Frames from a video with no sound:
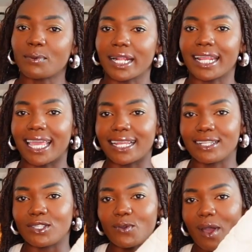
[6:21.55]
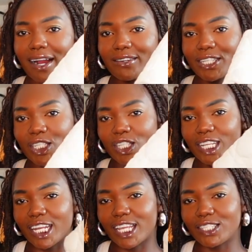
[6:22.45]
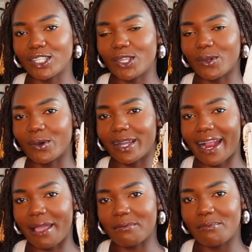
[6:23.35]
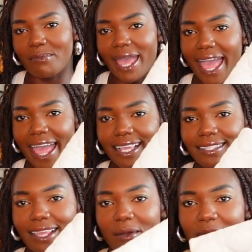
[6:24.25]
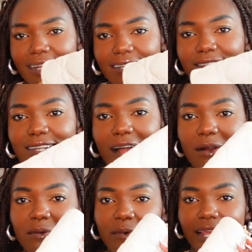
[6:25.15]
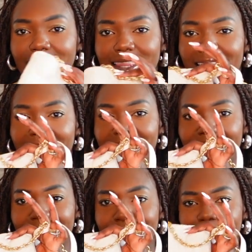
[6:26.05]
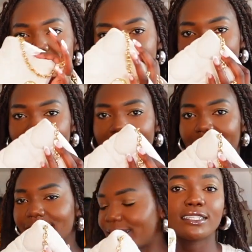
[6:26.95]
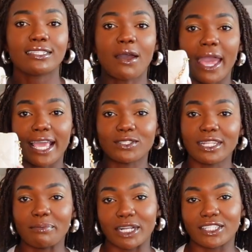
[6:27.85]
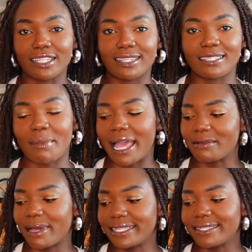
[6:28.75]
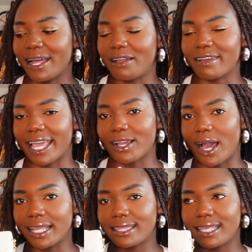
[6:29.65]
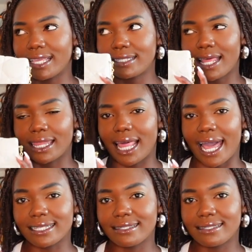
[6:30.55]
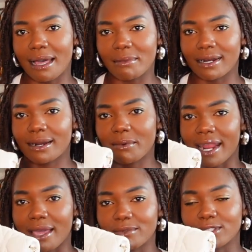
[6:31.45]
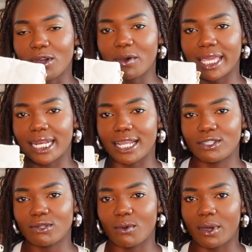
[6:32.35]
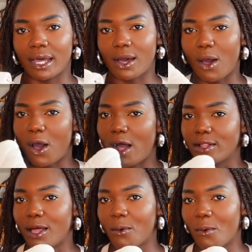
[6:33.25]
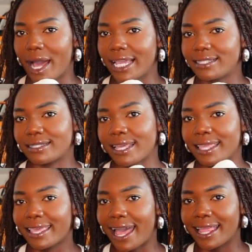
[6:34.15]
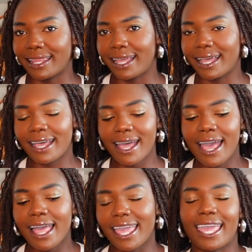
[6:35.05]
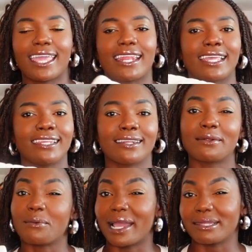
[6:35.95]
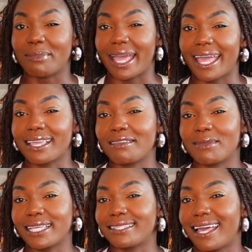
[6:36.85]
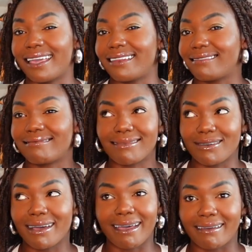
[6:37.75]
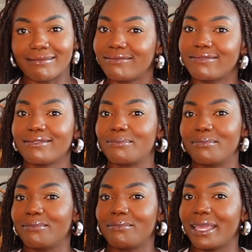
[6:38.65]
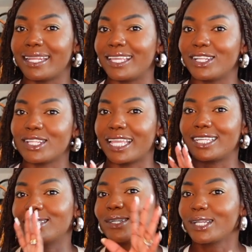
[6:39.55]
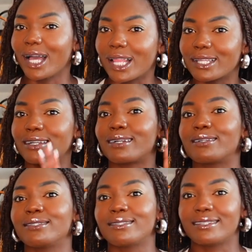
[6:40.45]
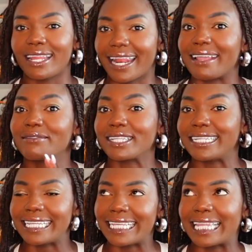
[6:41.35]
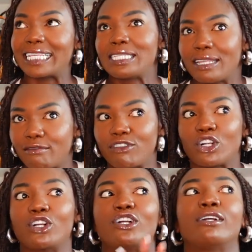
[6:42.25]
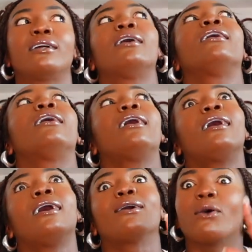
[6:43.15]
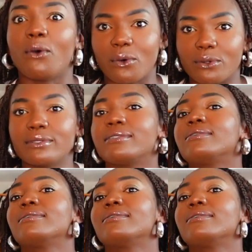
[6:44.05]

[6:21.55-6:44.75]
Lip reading: we're gonna get into our Christian Dior bags, and we're gonna start with this bag. So I actually purchased this bag myself. I got this last summer when I was going to an all white gala, and I needed a white bag because I don't have many like colors that I really need, like silver, gold,